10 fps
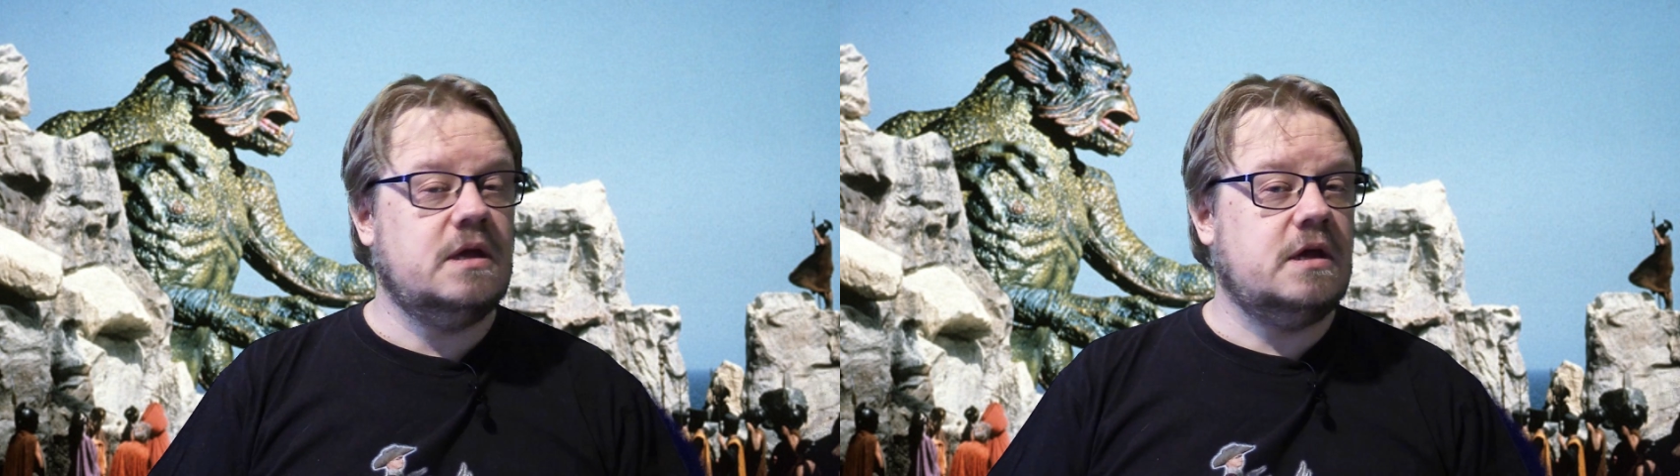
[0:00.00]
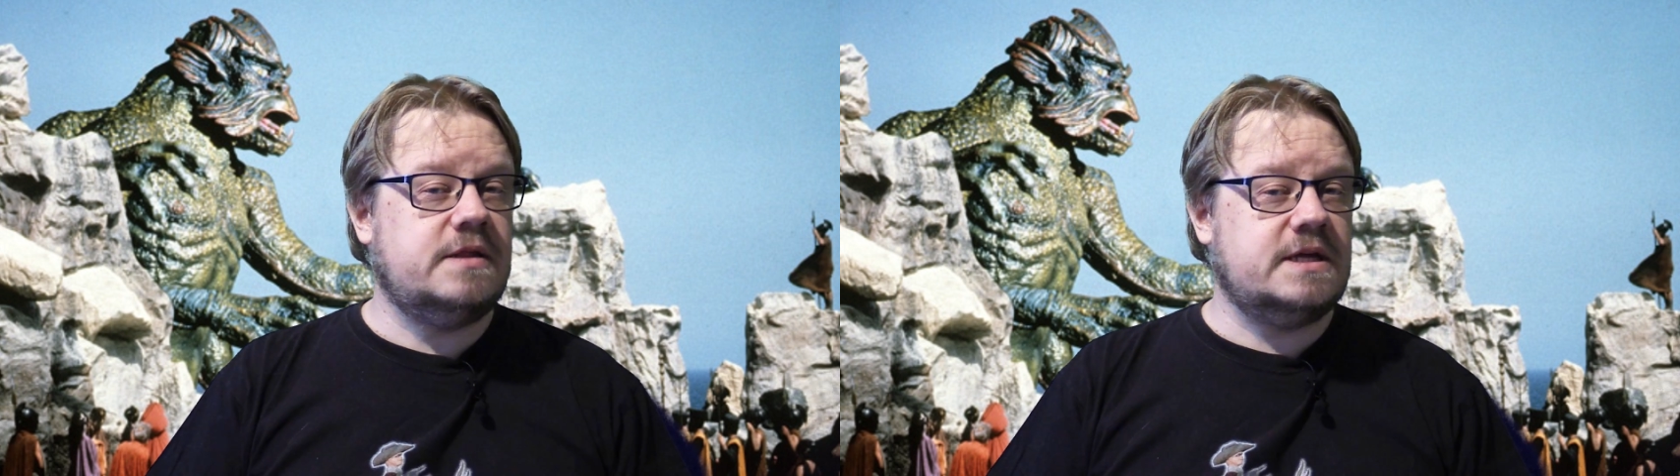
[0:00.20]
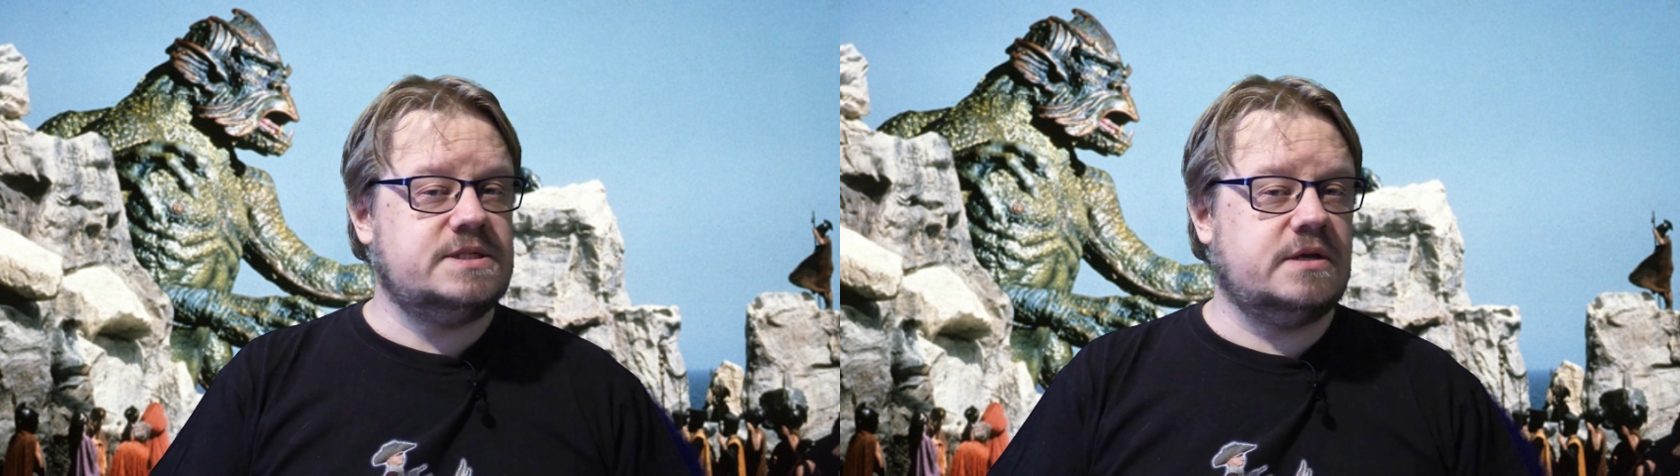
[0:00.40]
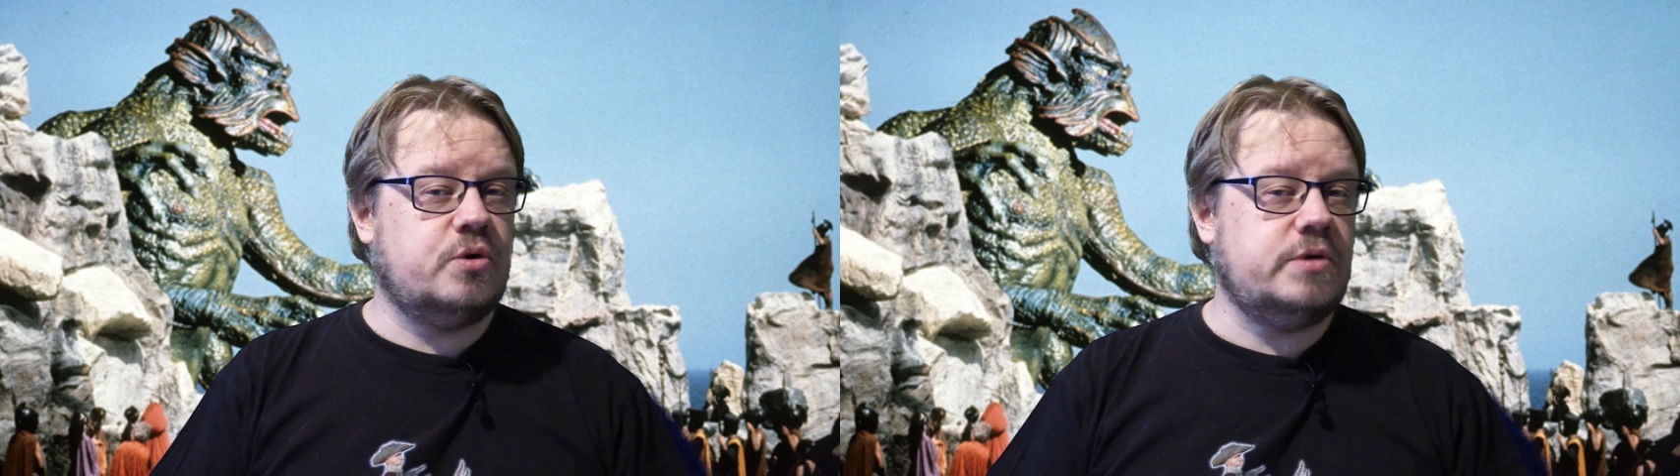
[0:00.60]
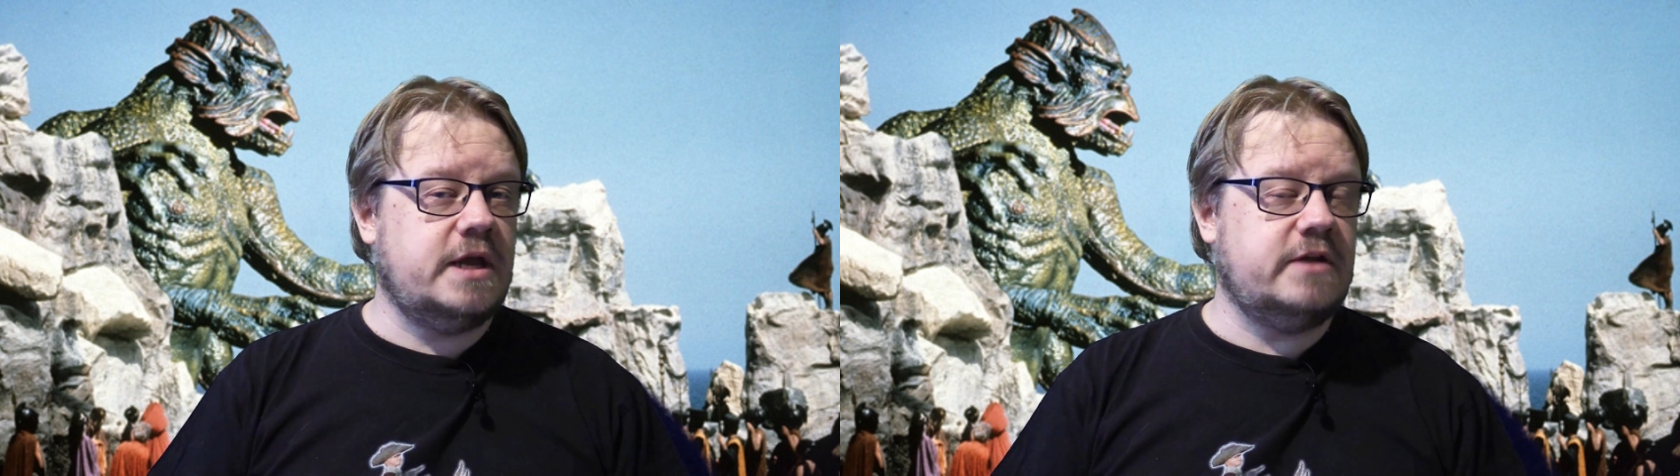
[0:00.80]
And that's the
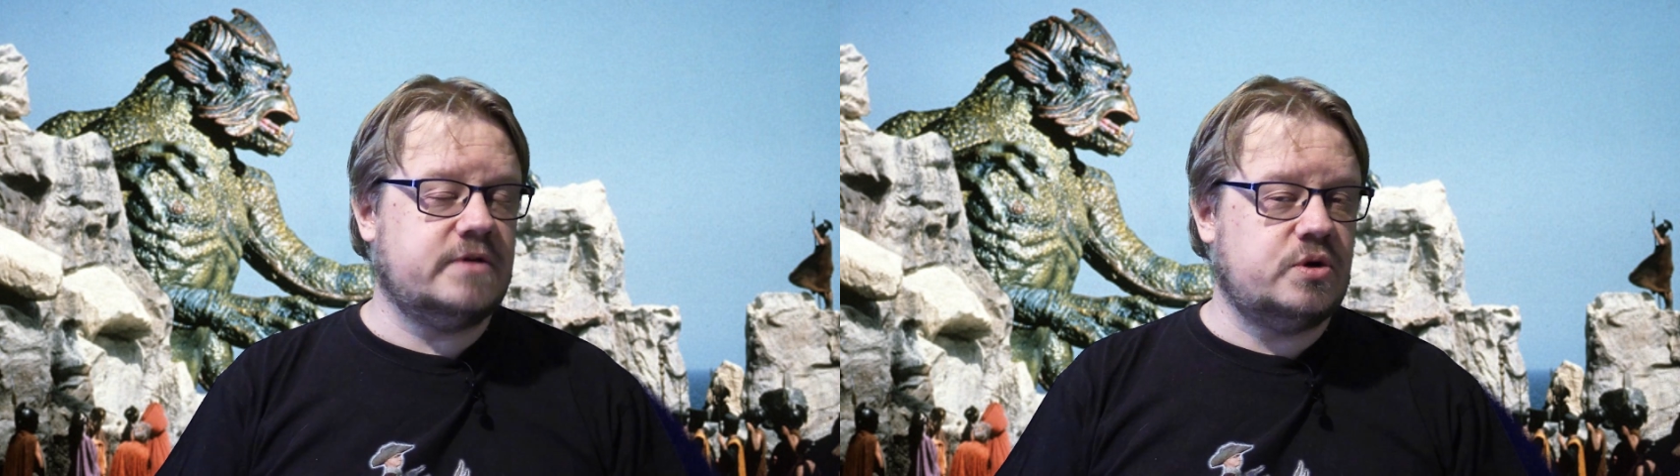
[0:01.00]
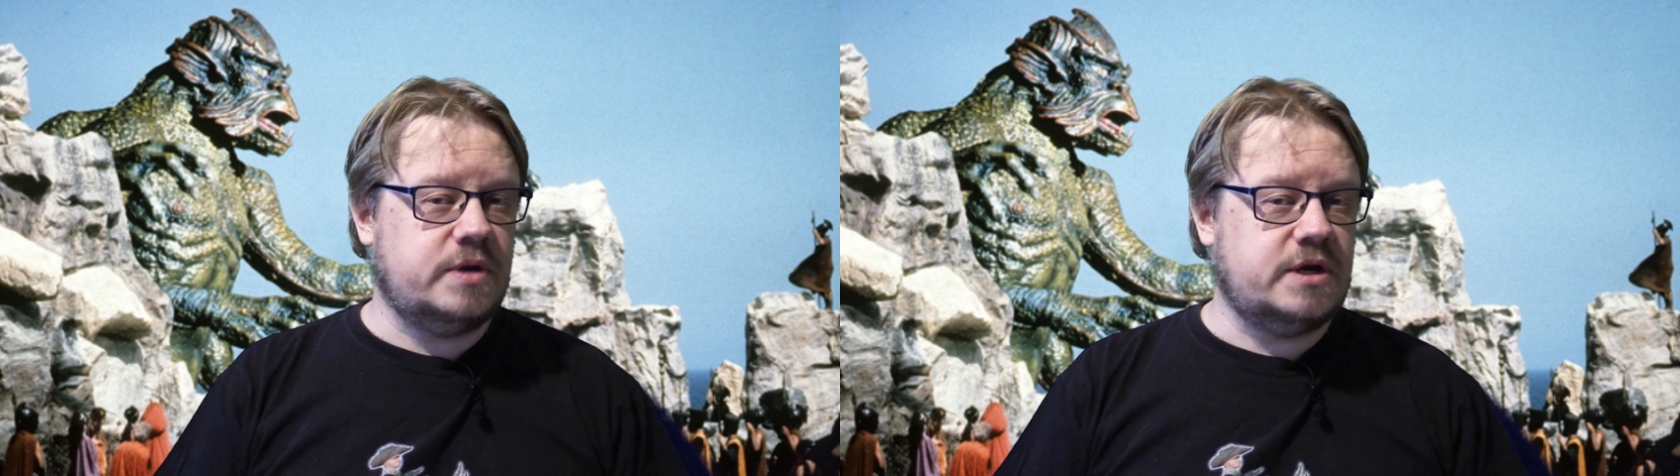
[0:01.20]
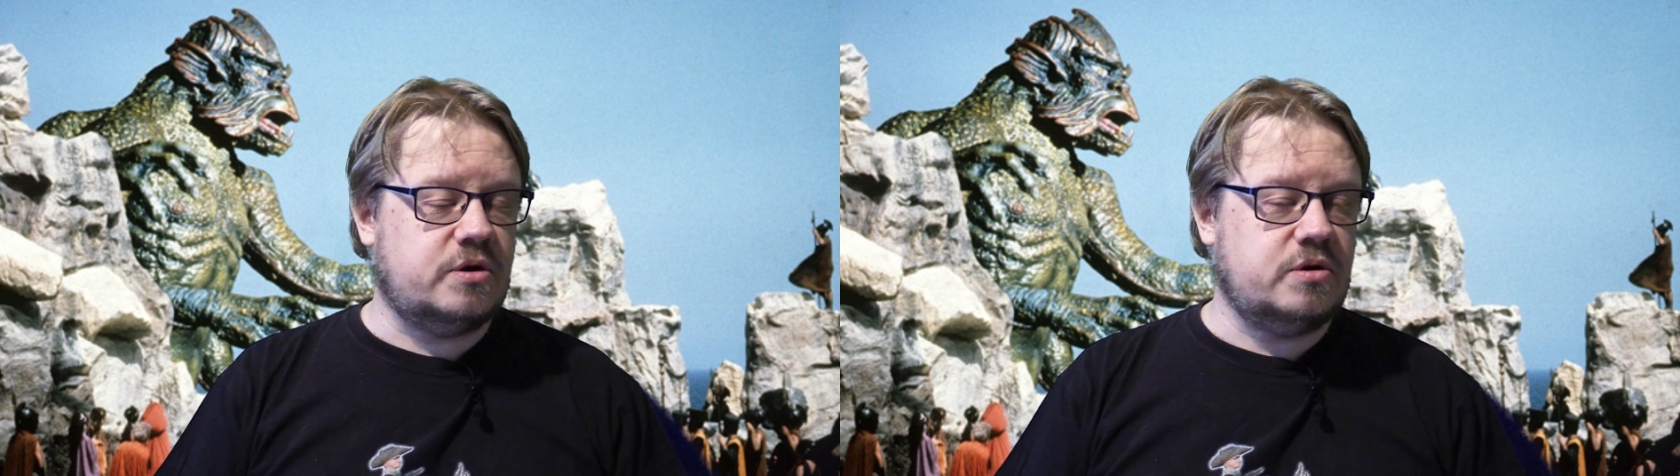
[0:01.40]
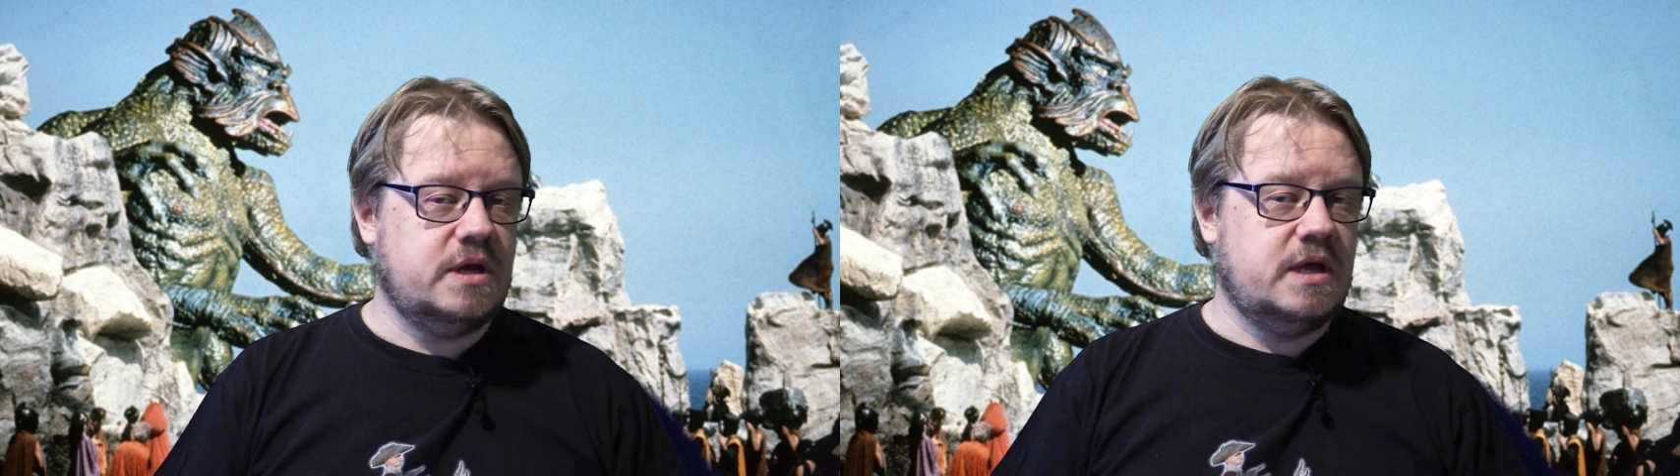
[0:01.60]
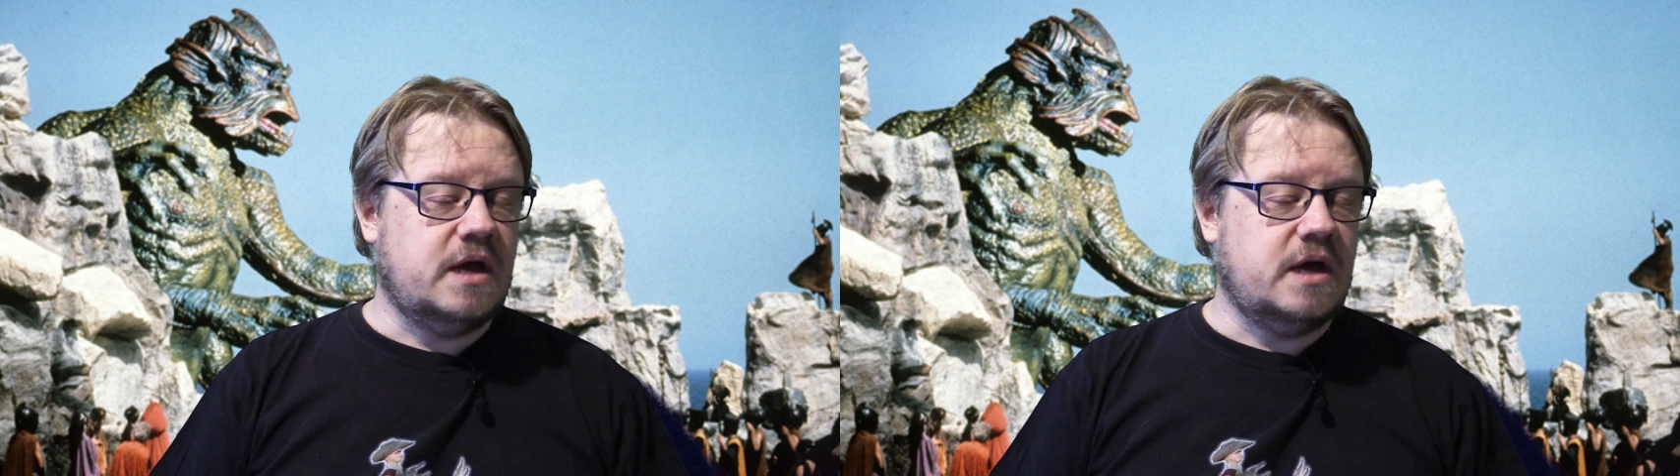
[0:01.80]
creative credo